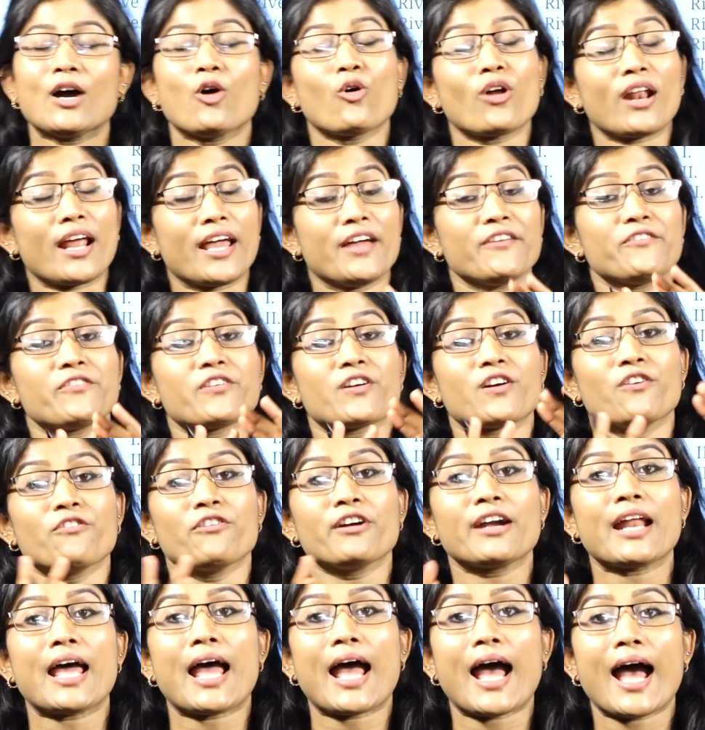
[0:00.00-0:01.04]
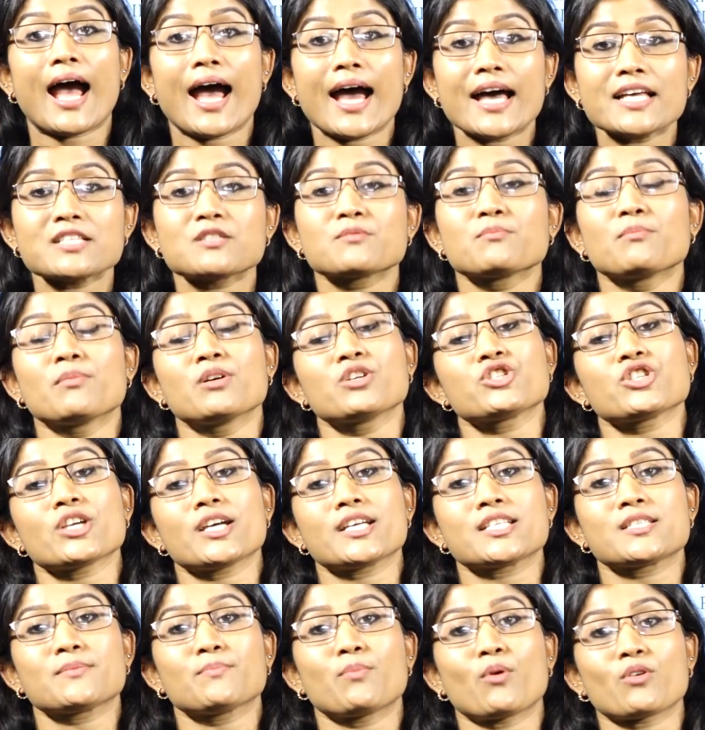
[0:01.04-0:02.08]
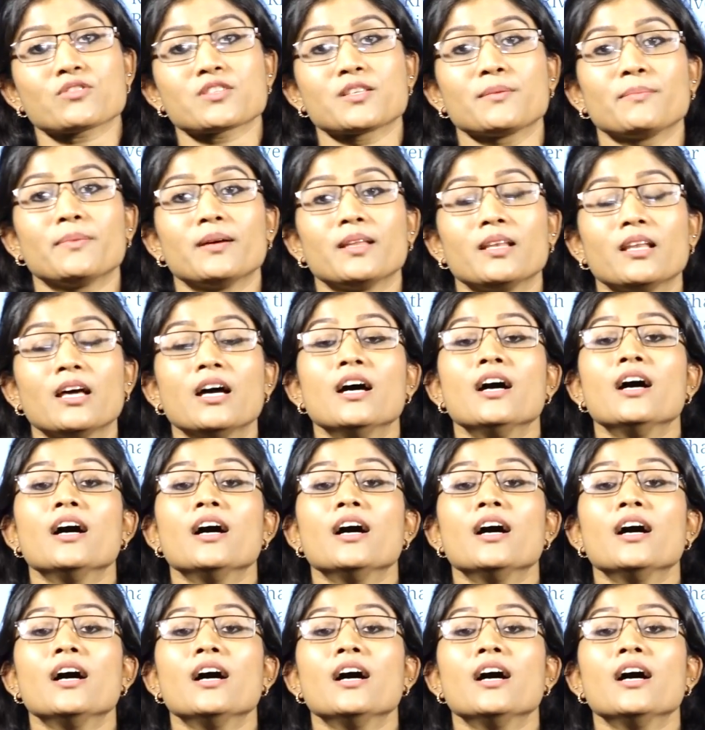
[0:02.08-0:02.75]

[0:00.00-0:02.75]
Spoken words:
or I have covered as much as possible